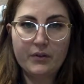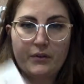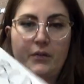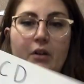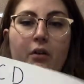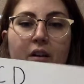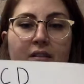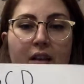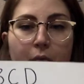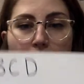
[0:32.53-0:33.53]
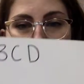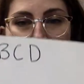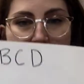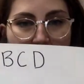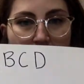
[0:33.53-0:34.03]
So if you notice, I wrote
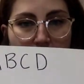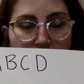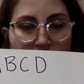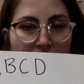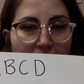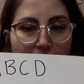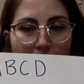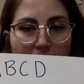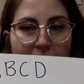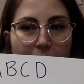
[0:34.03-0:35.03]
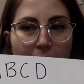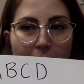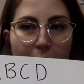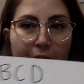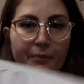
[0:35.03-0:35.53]
that down just on my piece of
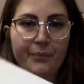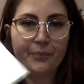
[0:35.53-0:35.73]
paper.